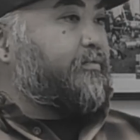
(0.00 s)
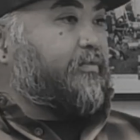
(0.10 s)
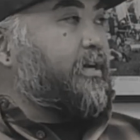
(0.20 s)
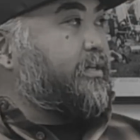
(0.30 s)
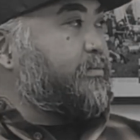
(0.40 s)
It
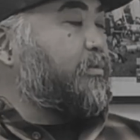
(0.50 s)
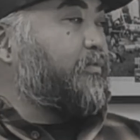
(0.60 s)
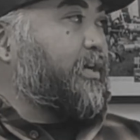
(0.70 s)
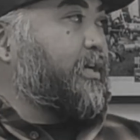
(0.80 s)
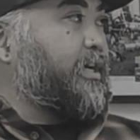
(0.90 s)
fails. You move
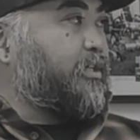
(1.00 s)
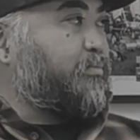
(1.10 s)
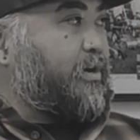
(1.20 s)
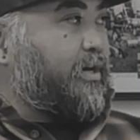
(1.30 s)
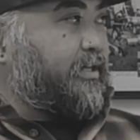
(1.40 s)
on to the next
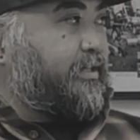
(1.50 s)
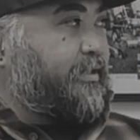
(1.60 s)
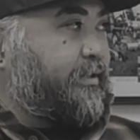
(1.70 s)
product.